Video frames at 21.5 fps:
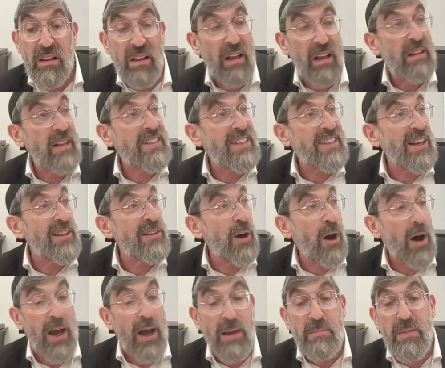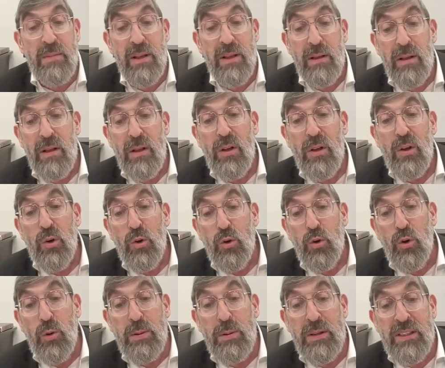Let's say a dime,
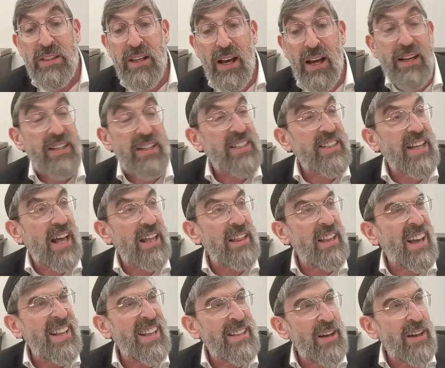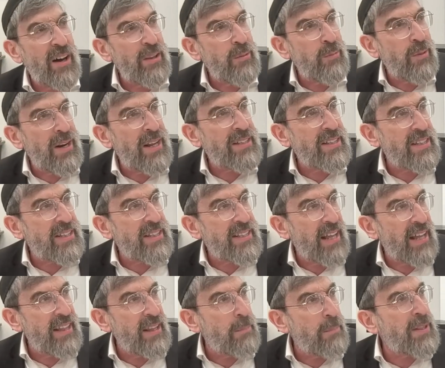ubezek a seller, and the other one has a
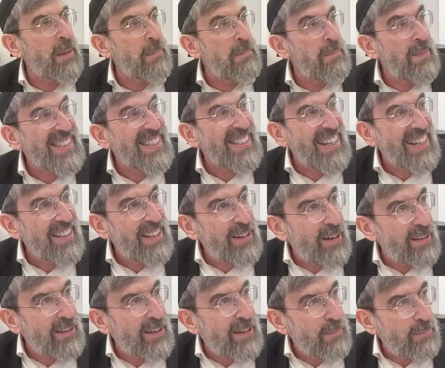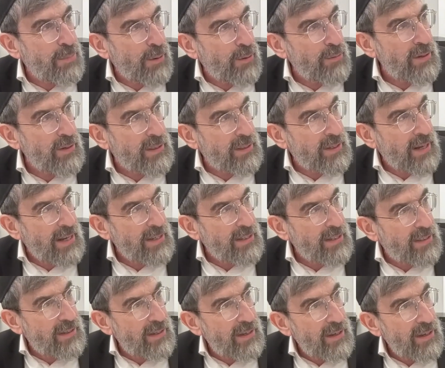seller, but they're missing the other components,
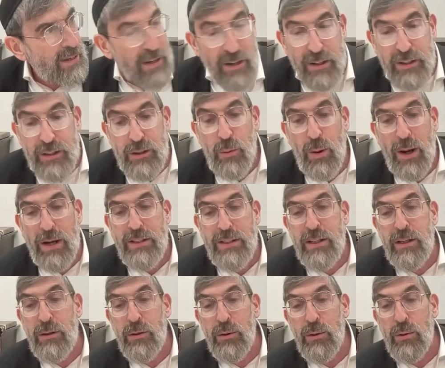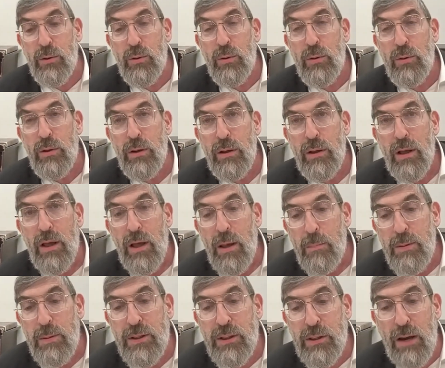guys. So what does he do?
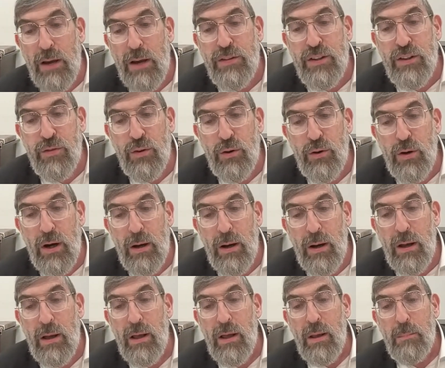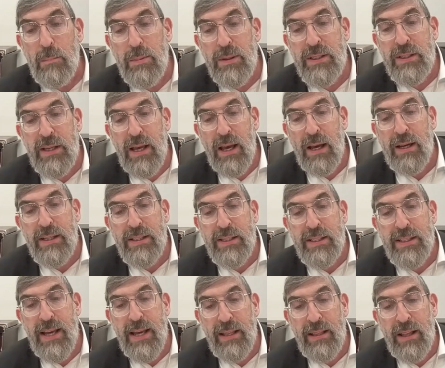Besoif shvua, bezek a
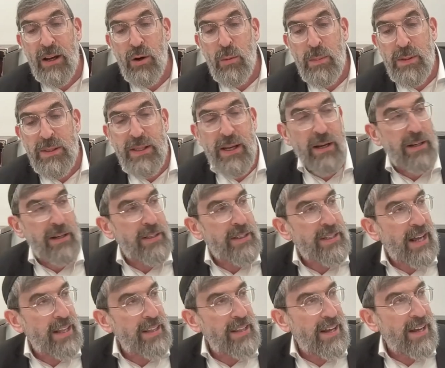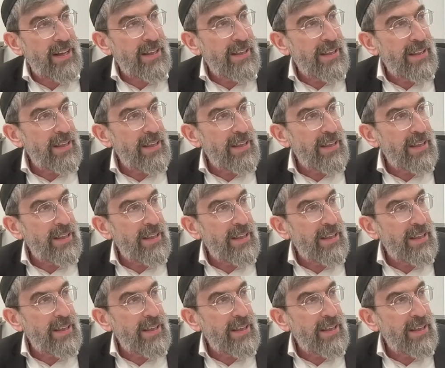seller, ubezek a seller.